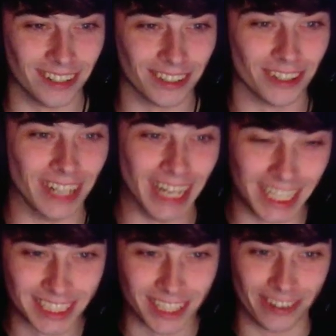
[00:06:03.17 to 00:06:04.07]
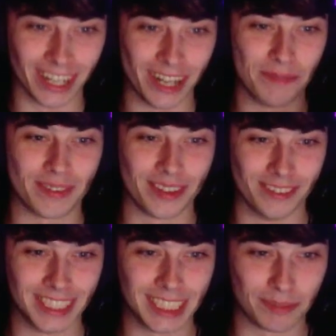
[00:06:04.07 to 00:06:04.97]
Oh no, her hair's going up
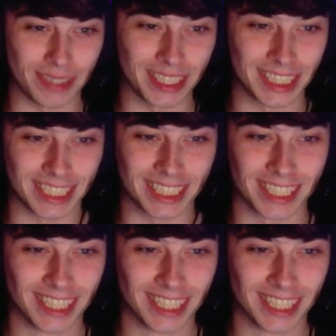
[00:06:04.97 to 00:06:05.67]
when she's pissed.